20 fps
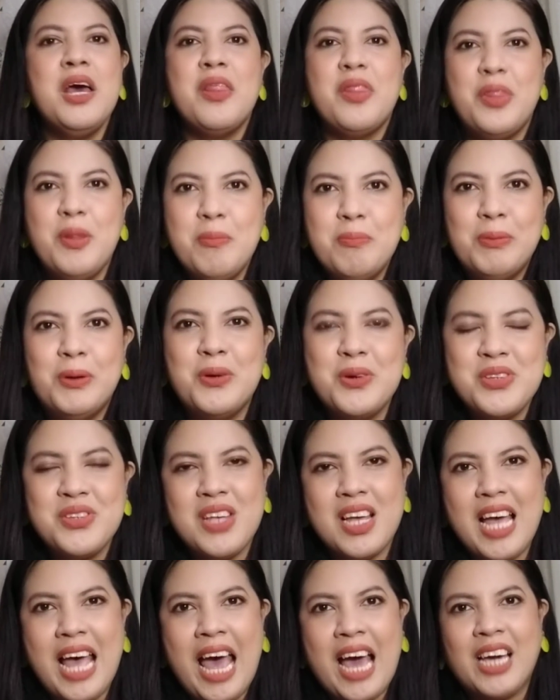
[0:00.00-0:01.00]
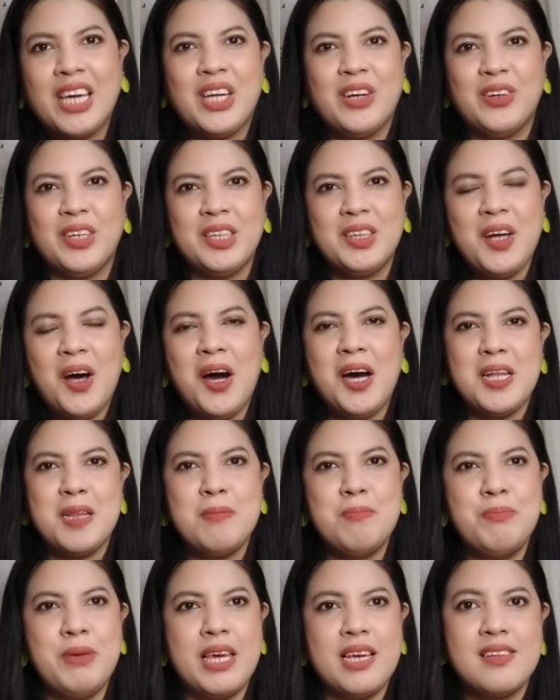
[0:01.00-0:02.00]
the most accurate
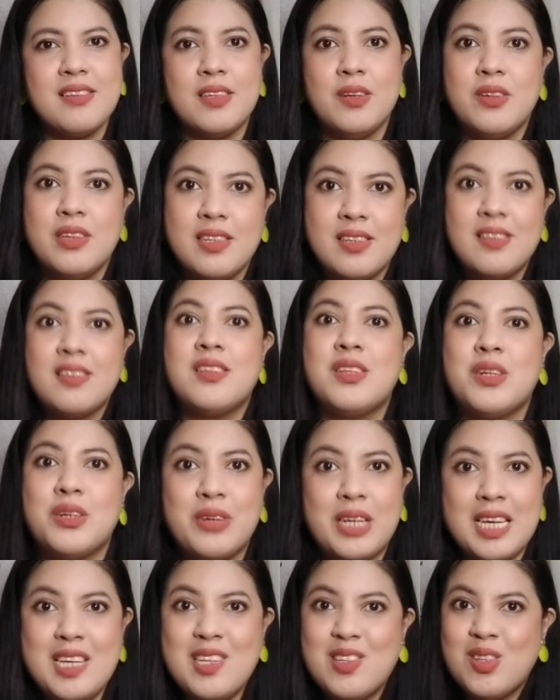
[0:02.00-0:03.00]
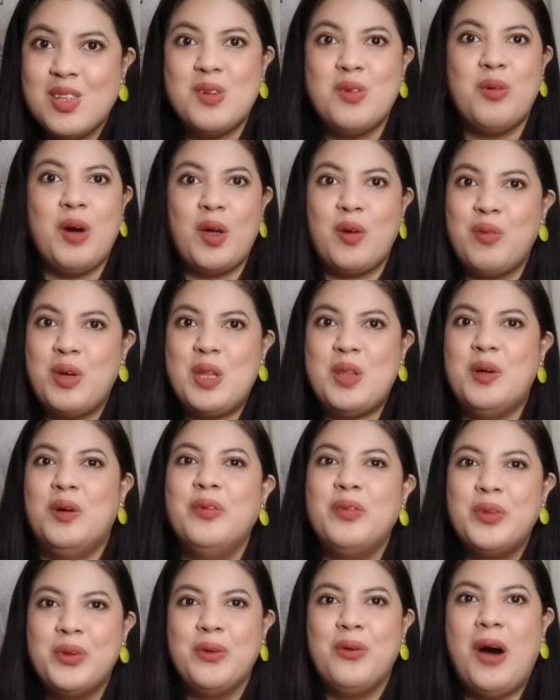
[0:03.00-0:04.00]
hot picks. Now, this is the reason why we
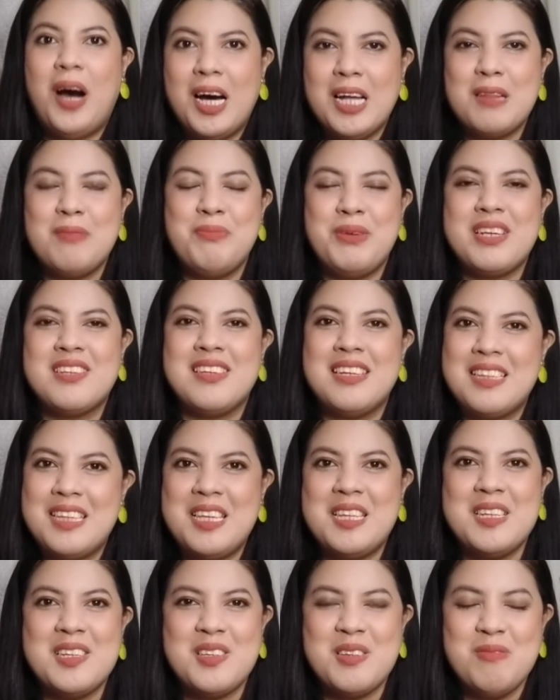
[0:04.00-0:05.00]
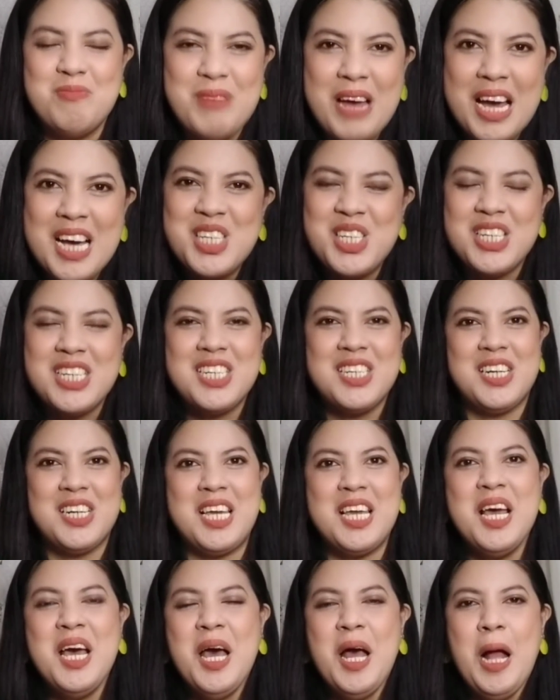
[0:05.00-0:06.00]
don't do hot picks at Titas of
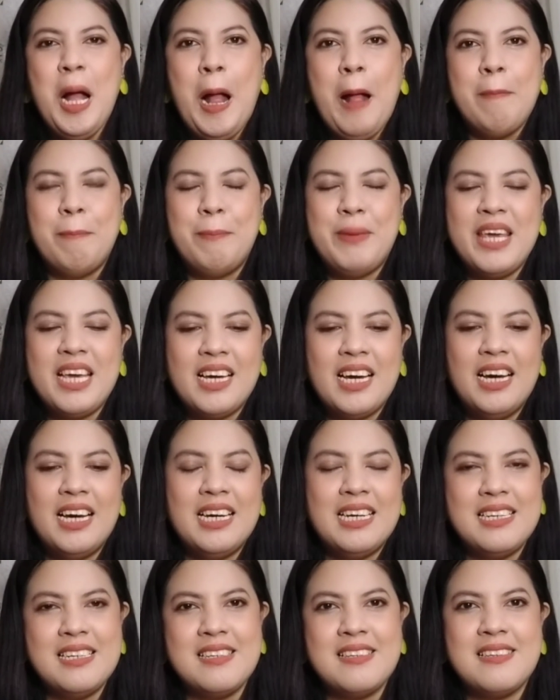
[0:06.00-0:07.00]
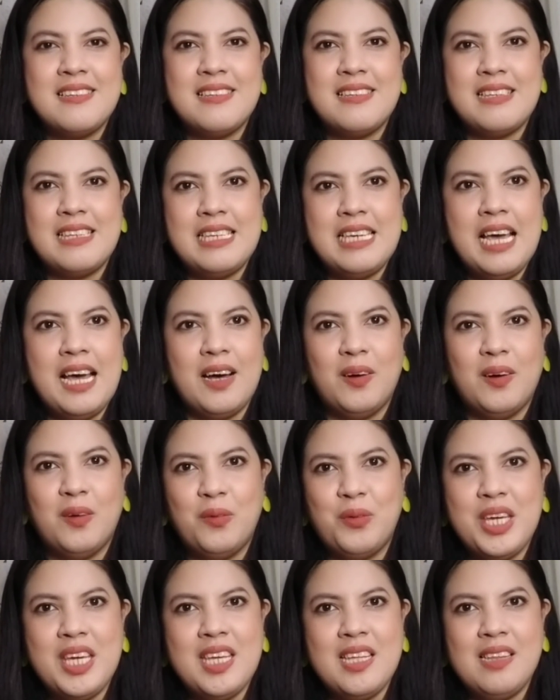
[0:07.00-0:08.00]
Pageantry, because yeah,
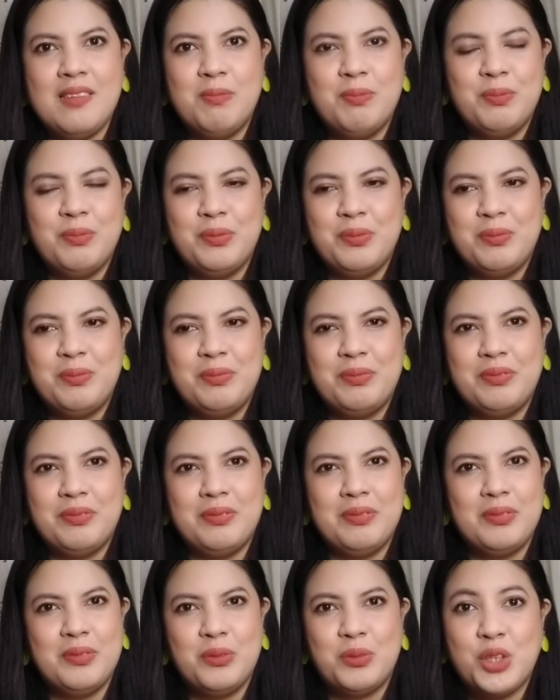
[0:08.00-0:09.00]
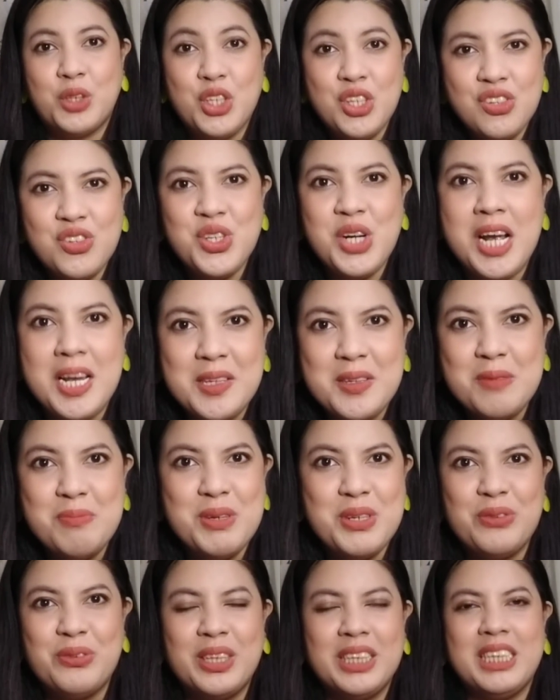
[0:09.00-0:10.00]
we're just trying to
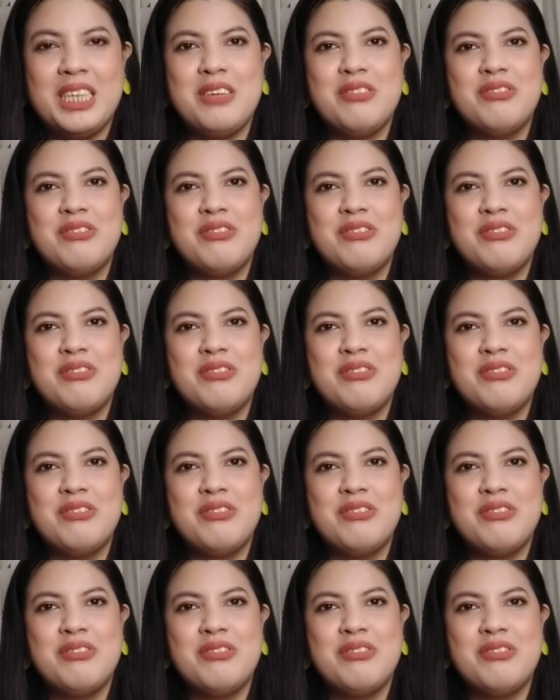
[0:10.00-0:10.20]
be really